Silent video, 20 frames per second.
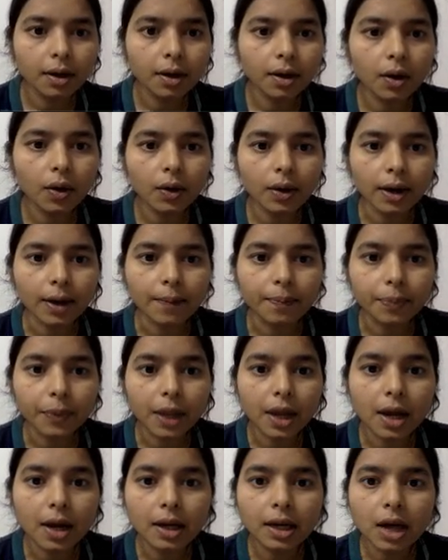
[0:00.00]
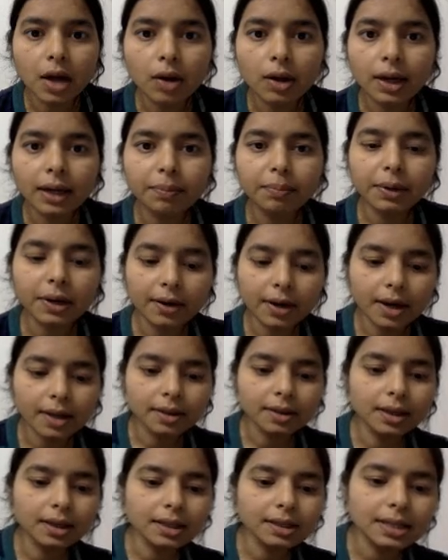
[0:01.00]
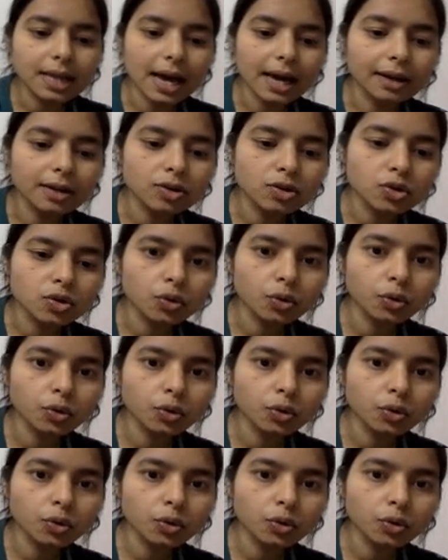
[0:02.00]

Okay, now let me run this and show